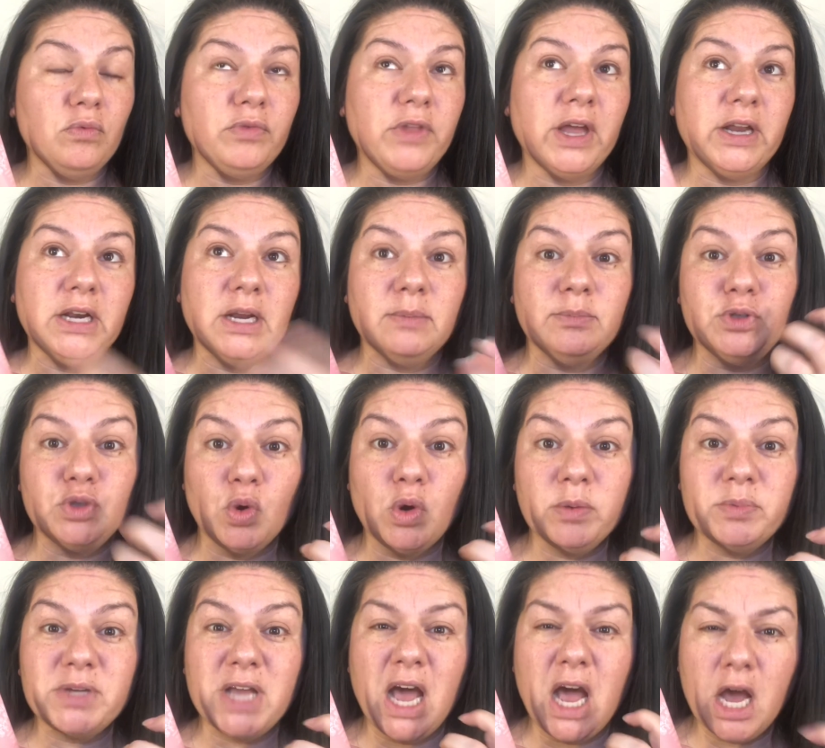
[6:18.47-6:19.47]
that
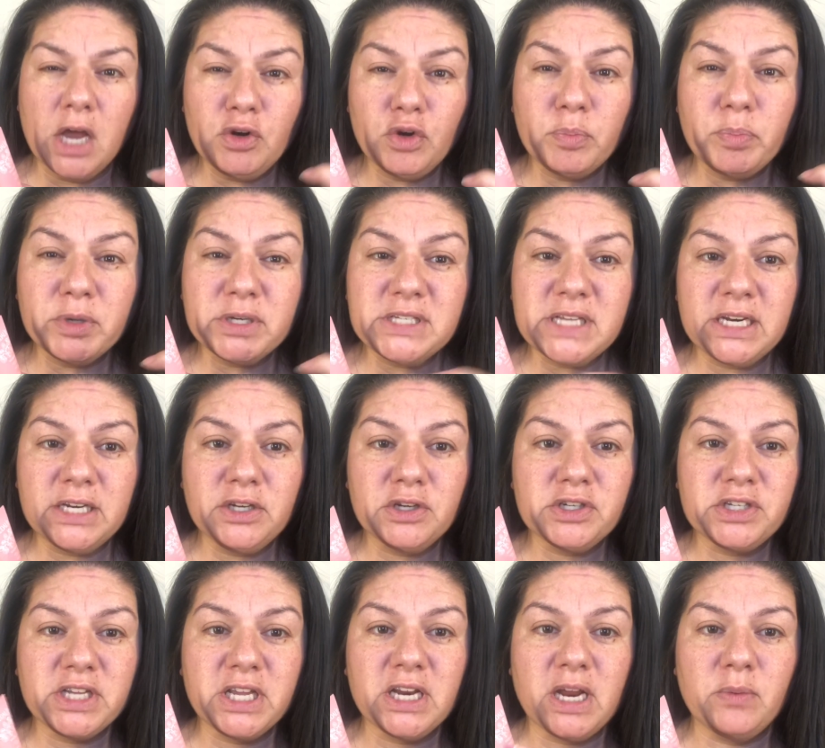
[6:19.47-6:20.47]
absorbs 100% of your
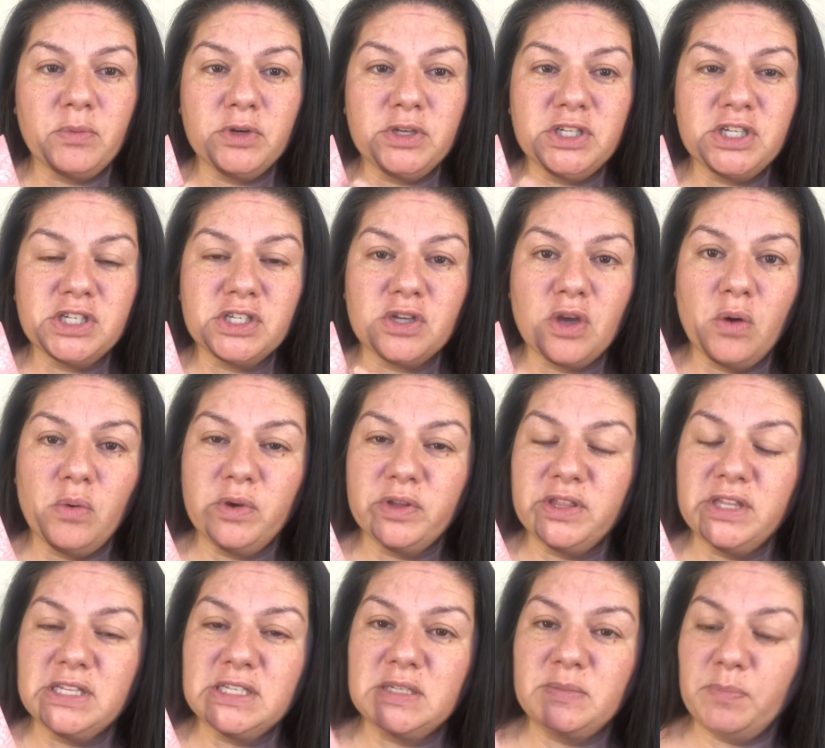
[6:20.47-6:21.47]
skin, I would just go
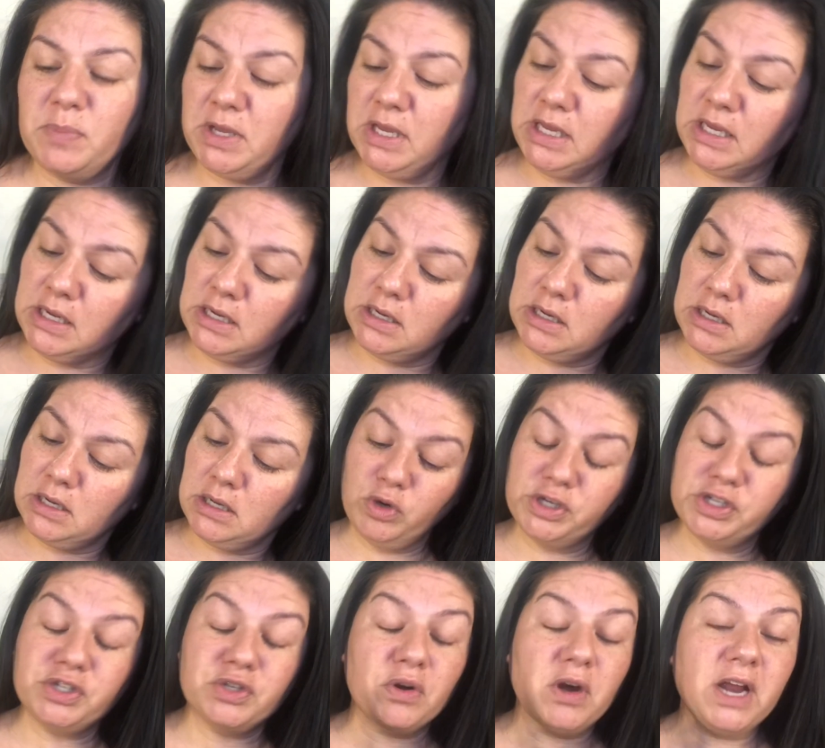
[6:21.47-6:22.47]
with this pink
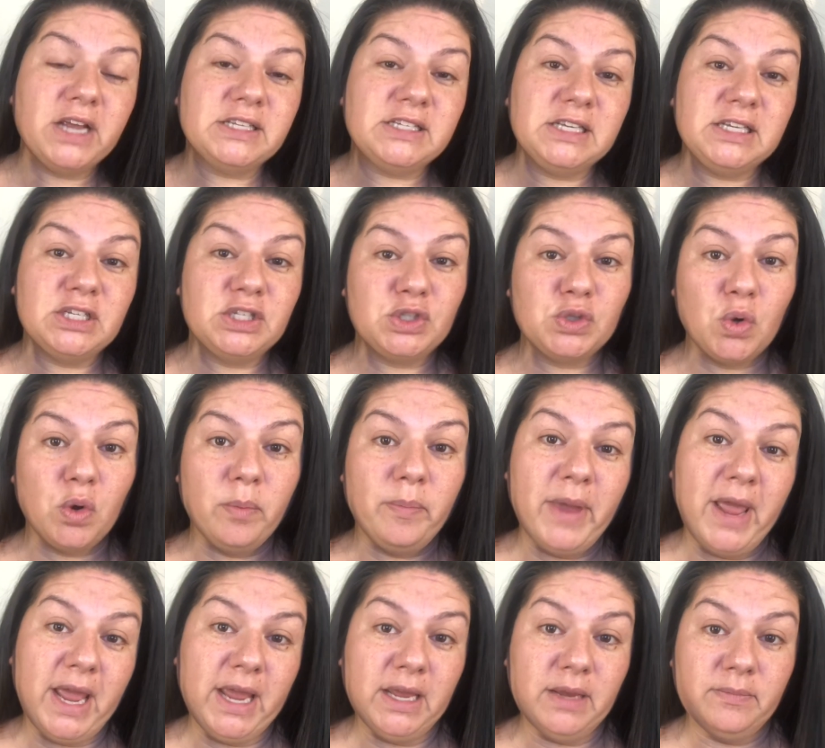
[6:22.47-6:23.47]
moisturizing
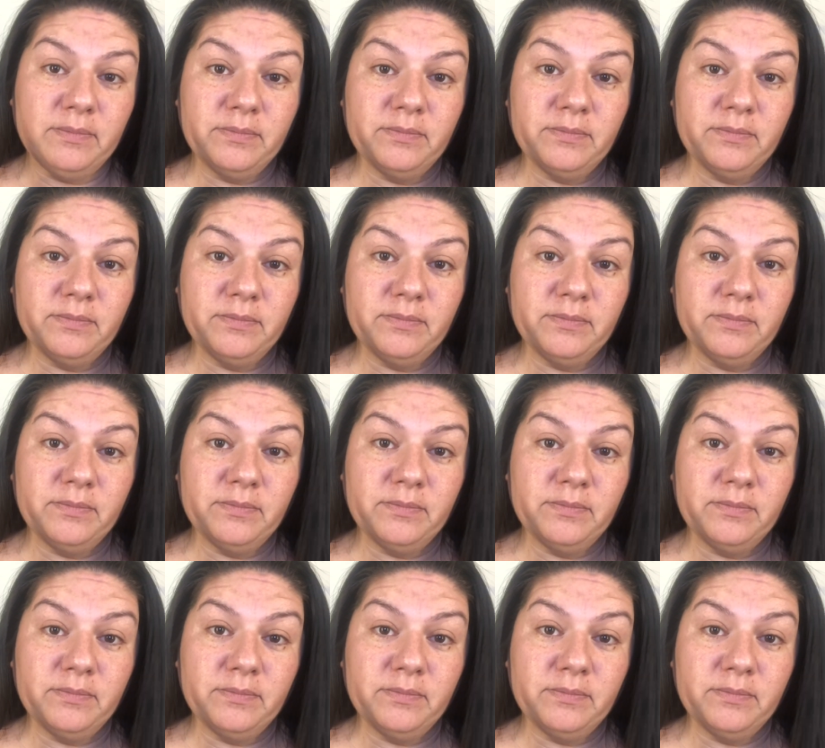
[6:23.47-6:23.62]
sorbet.